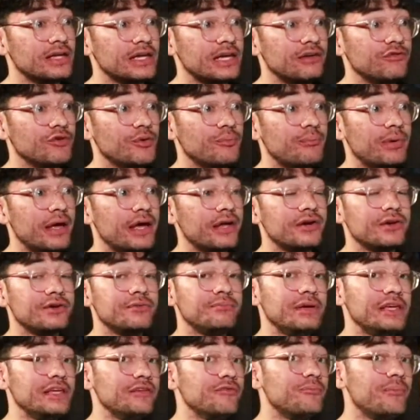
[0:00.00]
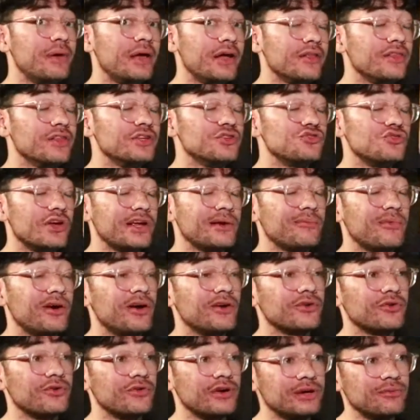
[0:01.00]
Even better than Draymond
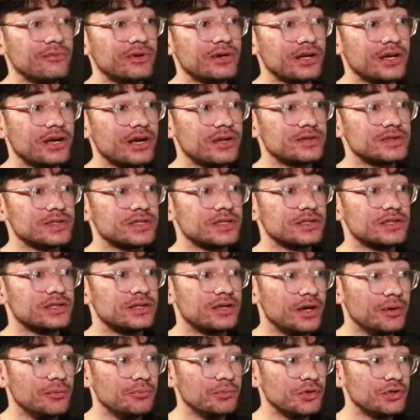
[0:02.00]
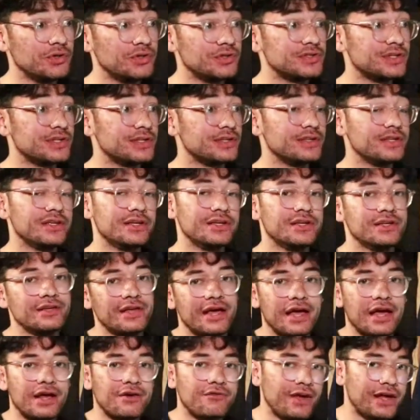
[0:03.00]
Green when it comes to the numbers and the
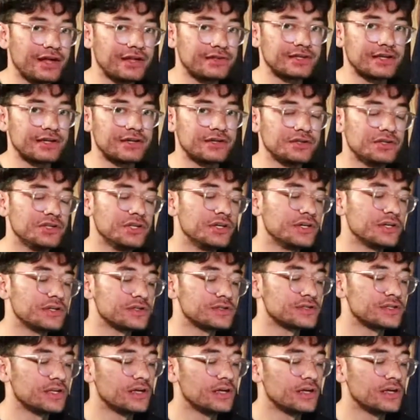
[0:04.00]
advanced analytics.